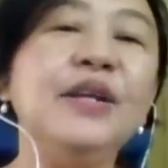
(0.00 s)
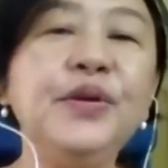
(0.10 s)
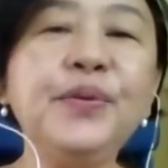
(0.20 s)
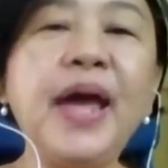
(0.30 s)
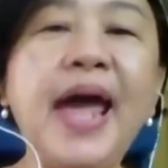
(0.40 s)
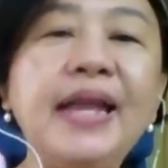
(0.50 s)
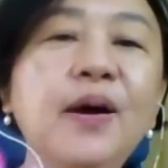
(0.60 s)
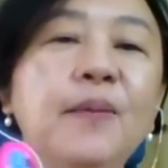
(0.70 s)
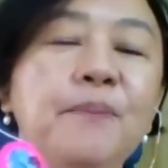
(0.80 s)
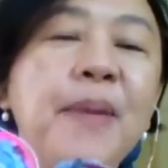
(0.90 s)
You
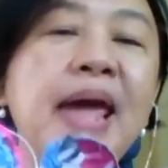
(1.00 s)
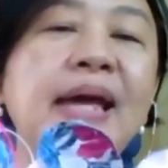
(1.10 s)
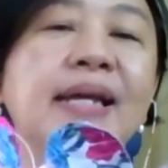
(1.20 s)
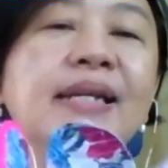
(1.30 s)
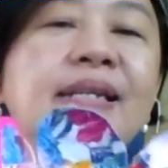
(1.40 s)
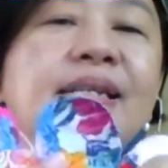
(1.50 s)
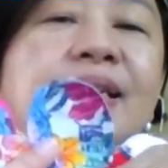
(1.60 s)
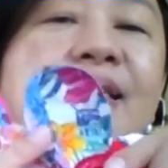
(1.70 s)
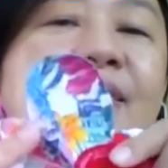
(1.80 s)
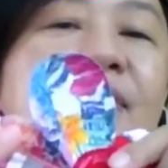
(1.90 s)
can make
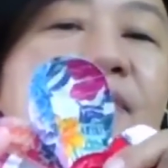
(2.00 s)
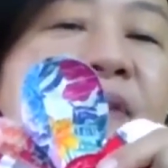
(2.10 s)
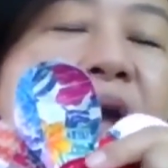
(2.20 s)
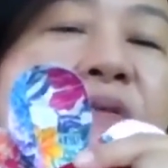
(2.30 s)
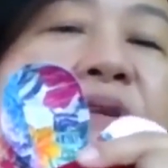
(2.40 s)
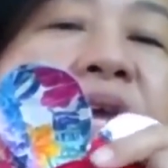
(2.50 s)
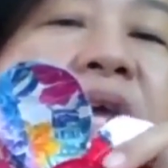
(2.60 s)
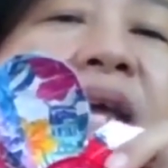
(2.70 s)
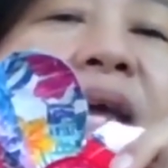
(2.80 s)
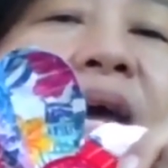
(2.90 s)

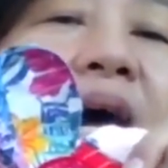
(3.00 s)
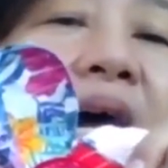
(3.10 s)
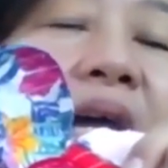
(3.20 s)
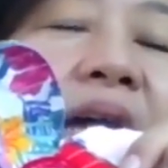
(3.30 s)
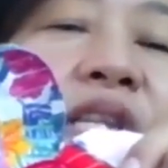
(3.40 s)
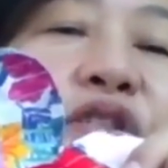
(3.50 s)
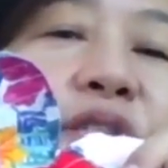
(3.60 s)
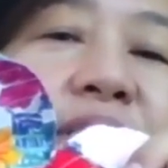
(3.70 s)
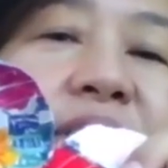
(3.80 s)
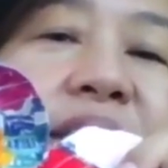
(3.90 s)
very
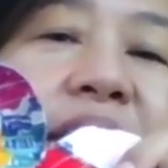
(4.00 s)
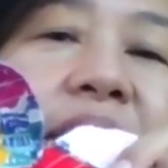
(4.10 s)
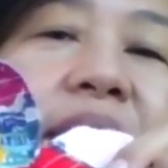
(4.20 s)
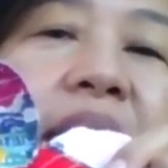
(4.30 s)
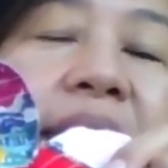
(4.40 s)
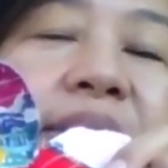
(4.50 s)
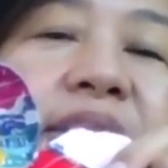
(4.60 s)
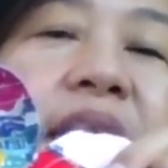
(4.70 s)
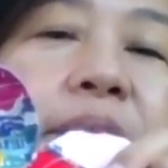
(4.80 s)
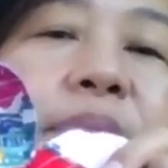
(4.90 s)
interesting and
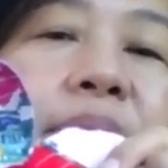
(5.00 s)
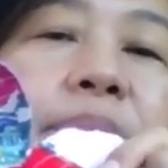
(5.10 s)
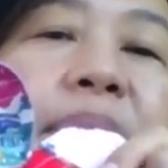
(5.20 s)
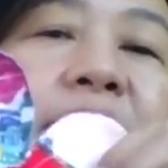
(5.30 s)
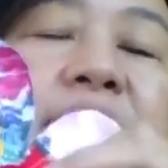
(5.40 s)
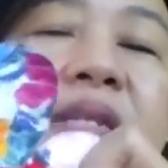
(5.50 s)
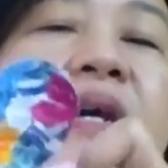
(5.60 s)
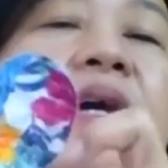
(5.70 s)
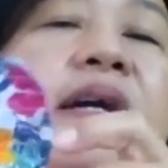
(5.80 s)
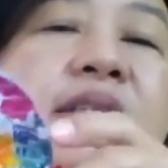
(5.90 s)
statement piece
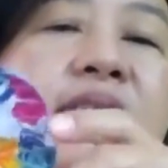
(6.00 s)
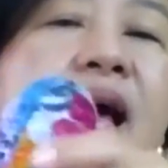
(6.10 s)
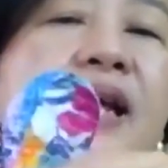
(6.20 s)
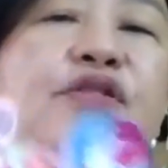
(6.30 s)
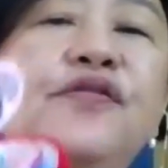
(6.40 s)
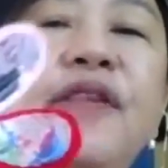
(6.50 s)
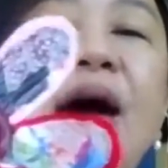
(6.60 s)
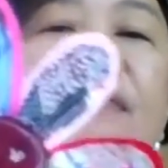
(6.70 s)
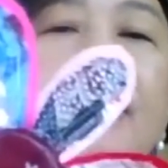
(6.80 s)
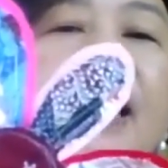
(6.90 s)
corsage
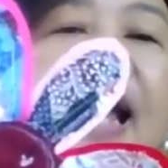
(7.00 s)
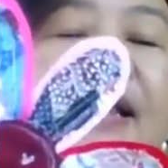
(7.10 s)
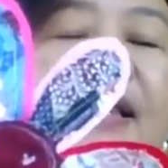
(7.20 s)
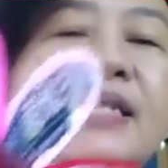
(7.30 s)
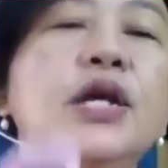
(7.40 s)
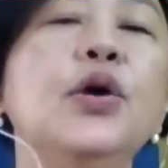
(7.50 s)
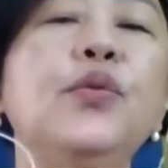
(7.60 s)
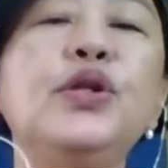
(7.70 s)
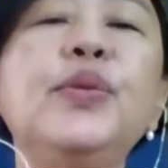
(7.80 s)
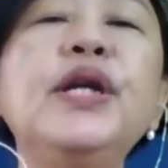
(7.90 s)
flower like this,
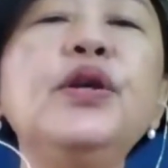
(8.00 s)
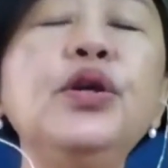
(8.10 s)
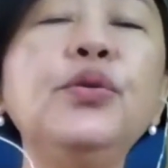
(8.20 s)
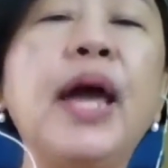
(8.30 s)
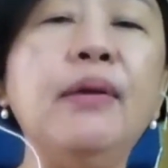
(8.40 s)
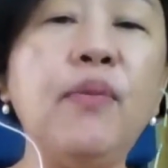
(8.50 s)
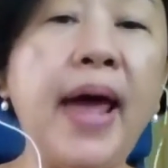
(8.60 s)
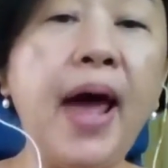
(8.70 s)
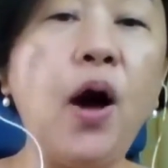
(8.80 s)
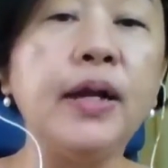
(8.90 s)
which you can
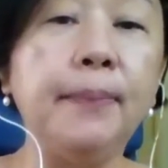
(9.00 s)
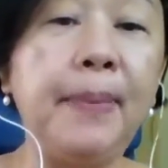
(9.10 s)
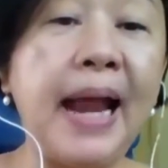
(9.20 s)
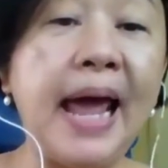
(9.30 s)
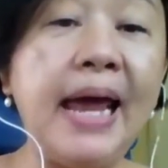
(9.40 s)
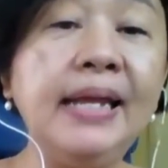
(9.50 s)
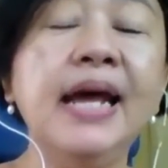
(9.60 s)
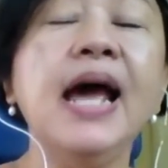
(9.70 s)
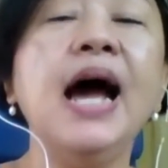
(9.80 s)
wear on a plain